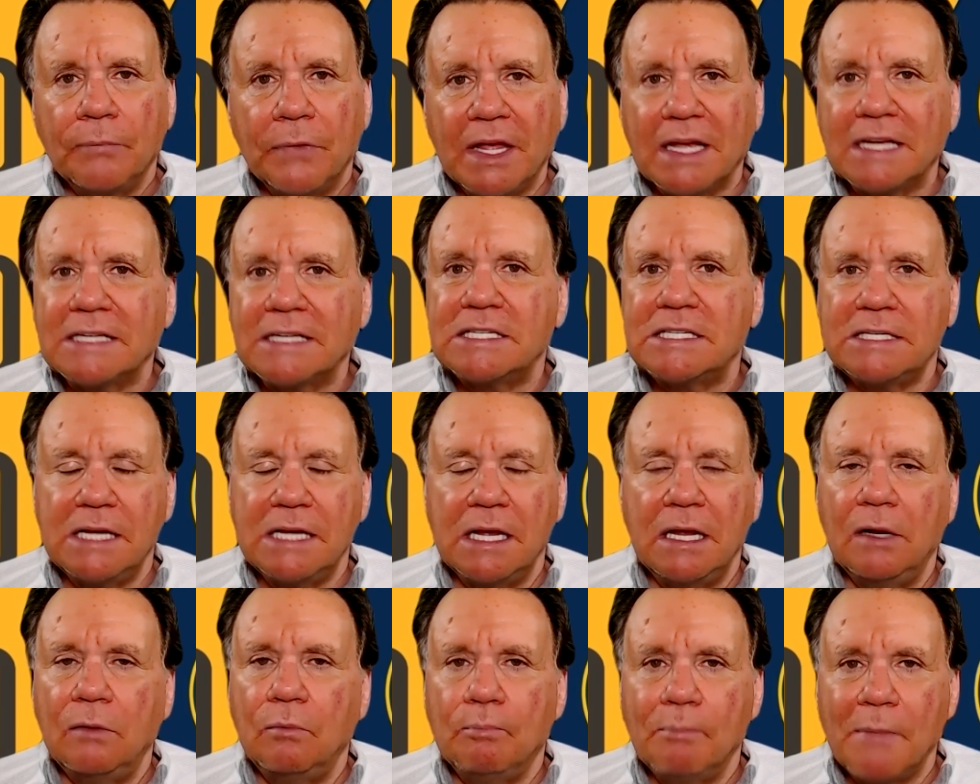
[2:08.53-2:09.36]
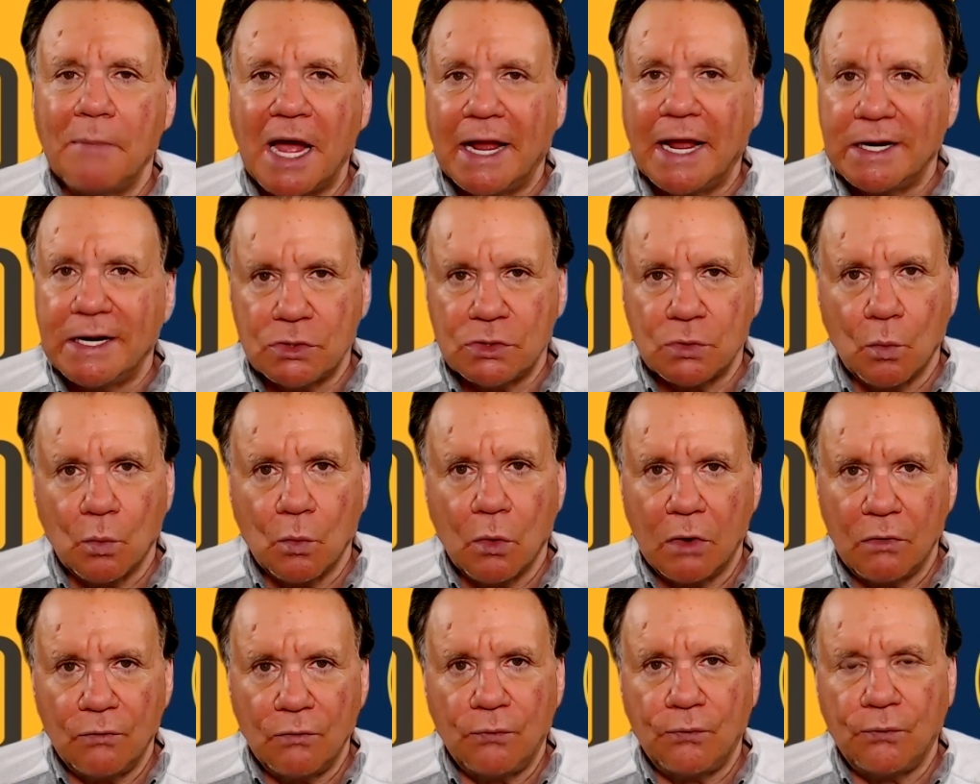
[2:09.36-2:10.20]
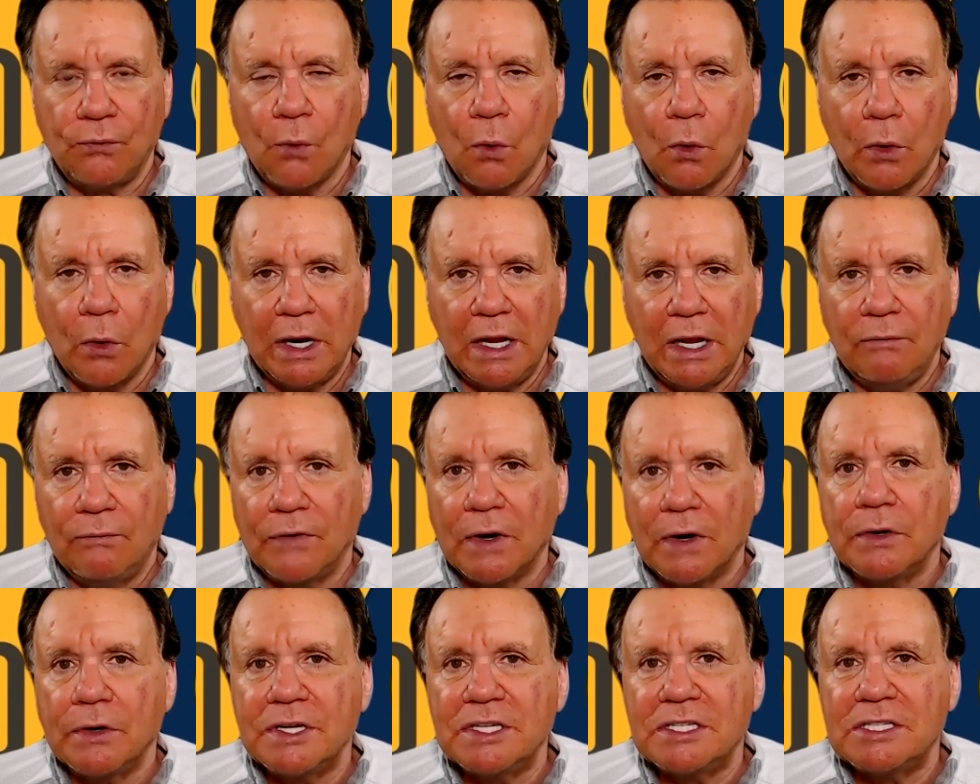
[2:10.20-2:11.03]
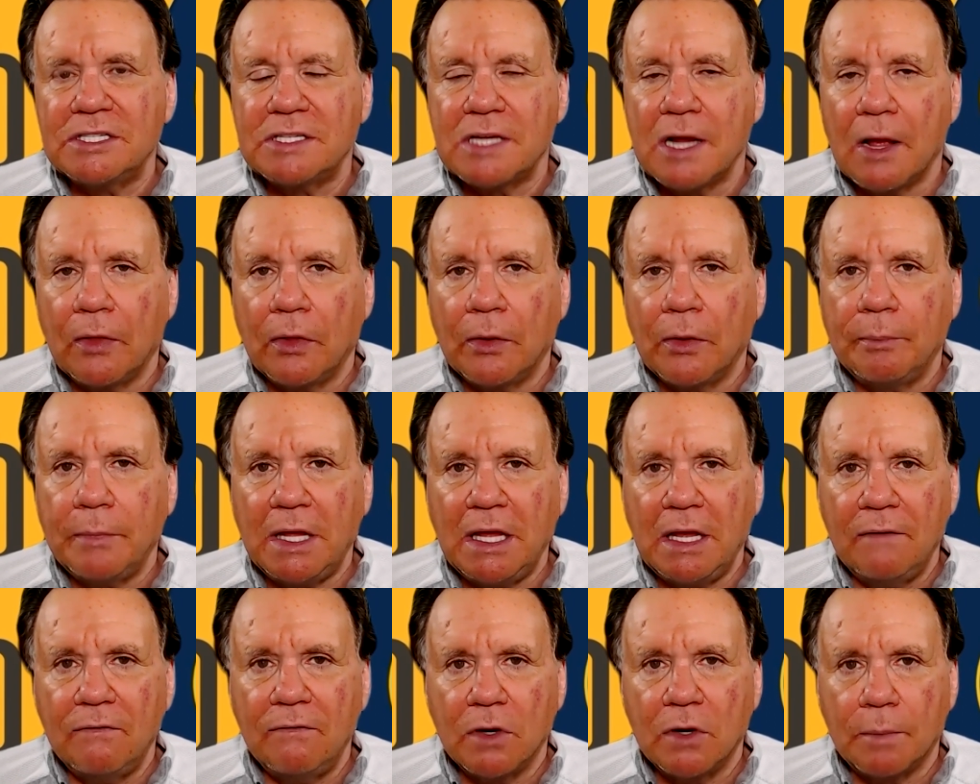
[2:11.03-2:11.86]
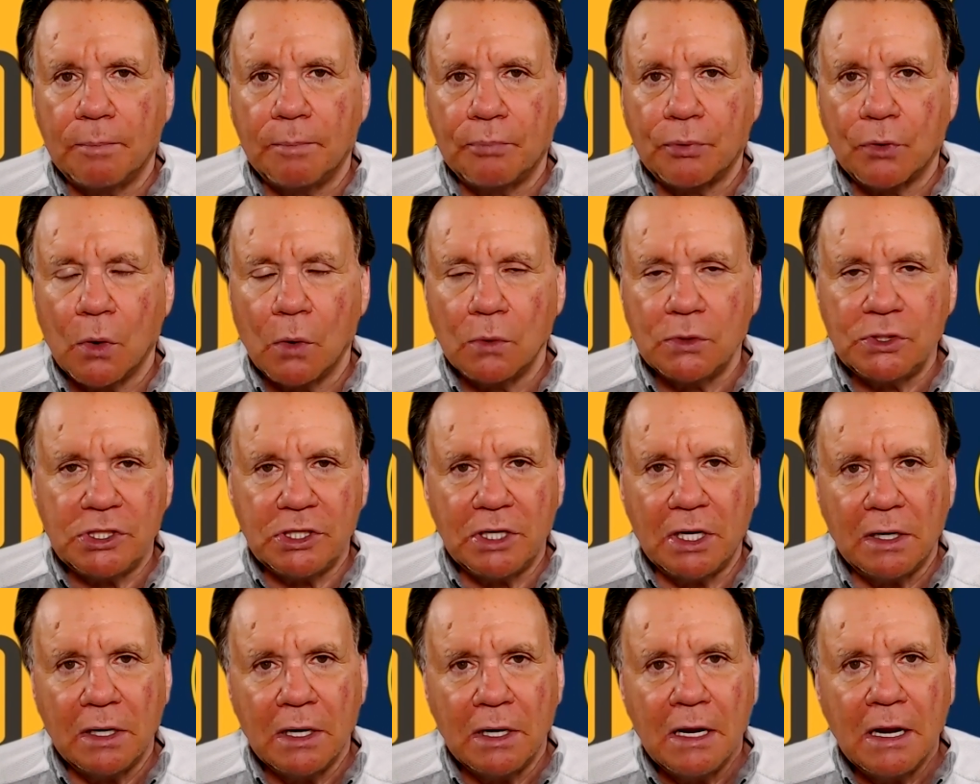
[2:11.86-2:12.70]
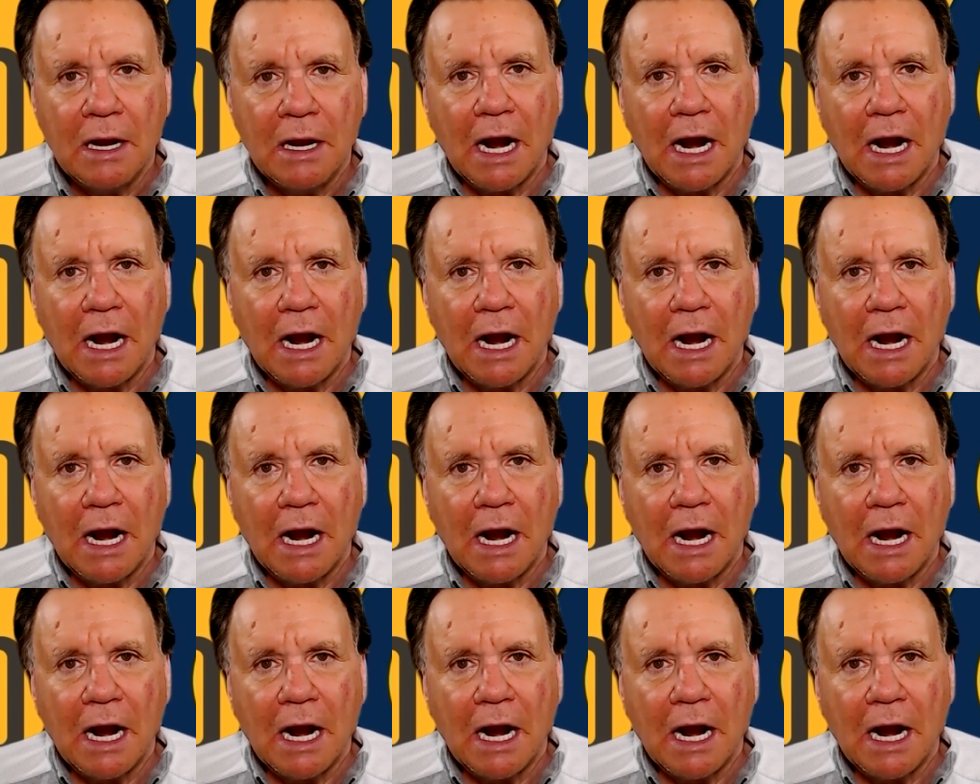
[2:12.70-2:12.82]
exceed minus 140, very seldom even approach it.